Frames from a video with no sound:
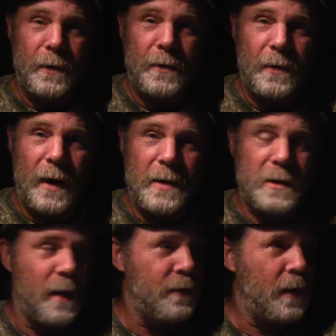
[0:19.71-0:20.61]
2 days
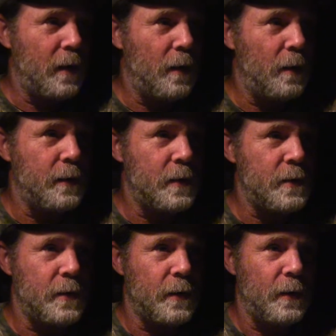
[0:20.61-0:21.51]
left I can hunt
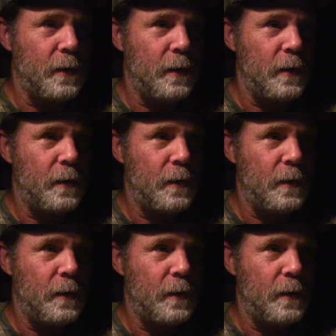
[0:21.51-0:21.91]
this year.